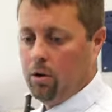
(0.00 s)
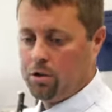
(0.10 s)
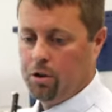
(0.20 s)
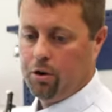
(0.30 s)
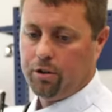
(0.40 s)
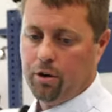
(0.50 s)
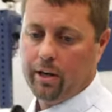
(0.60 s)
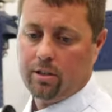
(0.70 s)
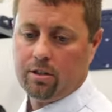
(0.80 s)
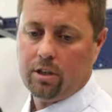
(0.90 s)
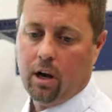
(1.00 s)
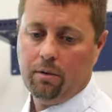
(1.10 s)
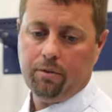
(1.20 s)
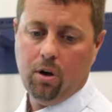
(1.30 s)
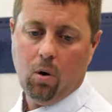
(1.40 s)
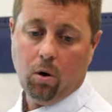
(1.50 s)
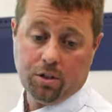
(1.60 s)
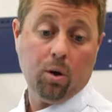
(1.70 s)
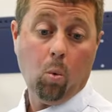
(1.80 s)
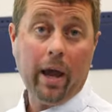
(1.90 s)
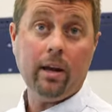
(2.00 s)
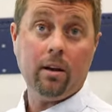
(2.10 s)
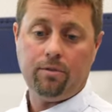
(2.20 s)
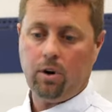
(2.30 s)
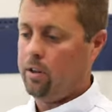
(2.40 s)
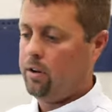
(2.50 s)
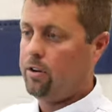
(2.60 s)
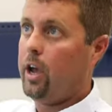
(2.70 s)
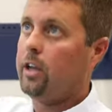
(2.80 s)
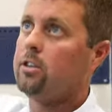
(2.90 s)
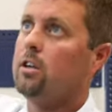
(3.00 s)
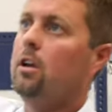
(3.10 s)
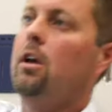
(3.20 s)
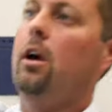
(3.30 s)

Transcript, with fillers: that goes to your dredge itself or to the weight in front of the dredge.